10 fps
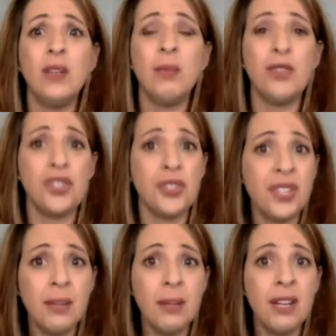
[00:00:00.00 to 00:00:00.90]
commercials
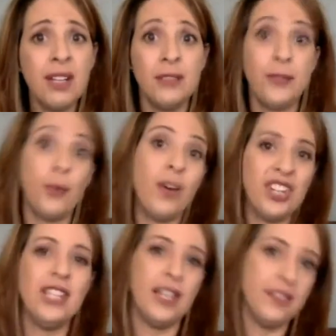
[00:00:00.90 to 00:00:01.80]
come on, if you're
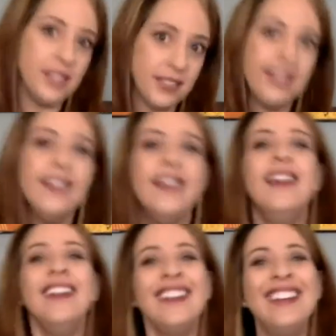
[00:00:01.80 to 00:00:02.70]
watching live TV,
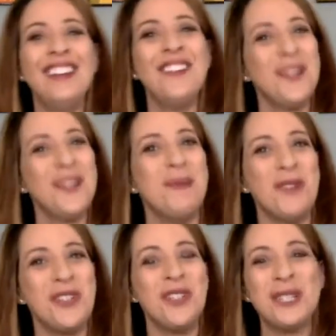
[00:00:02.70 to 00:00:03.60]
when the
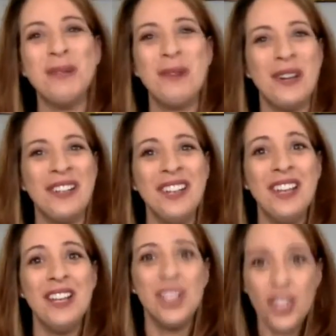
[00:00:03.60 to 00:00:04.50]
commercials come on,
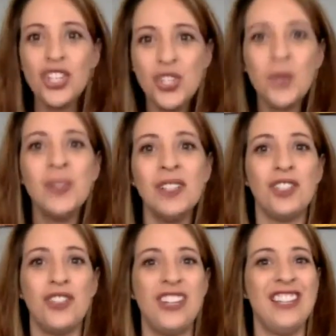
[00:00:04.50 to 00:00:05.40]
you can do a little
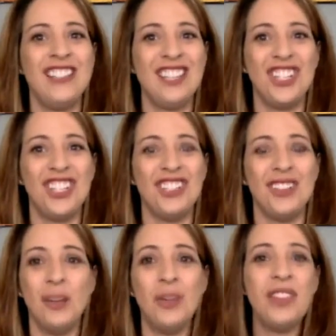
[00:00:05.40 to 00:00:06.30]
training session
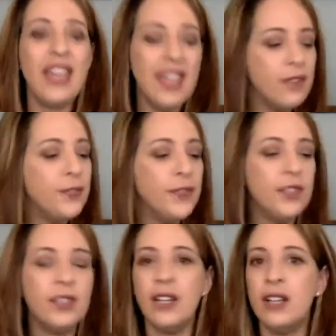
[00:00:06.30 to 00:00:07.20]
with a
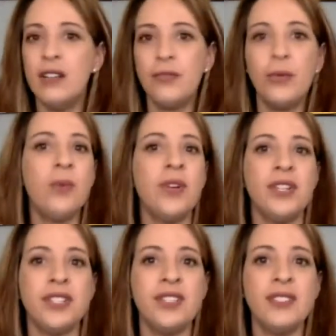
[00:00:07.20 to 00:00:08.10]
handful of
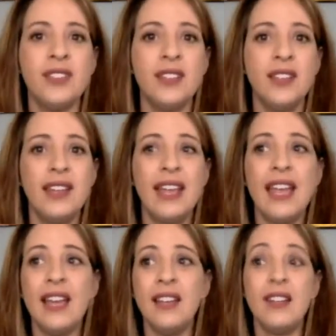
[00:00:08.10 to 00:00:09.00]
rewards.
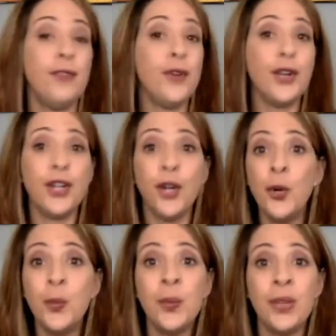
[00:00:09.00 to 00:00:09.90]
And if you're at
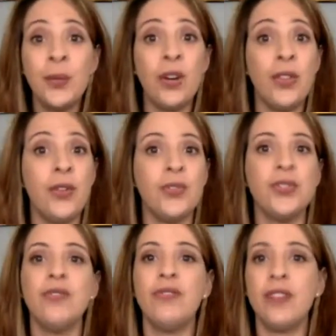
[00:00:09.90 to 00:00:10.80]
home where
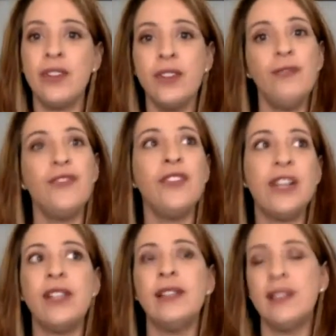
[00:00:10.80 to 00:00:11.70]
there's very,
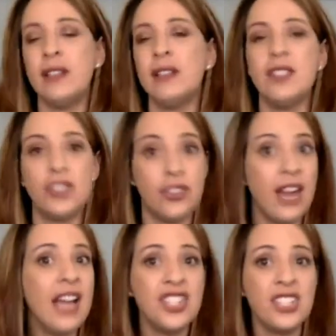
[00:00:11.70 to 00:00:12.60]
very little
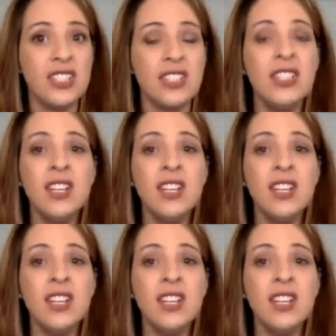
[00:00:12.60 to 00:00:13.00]
distraction,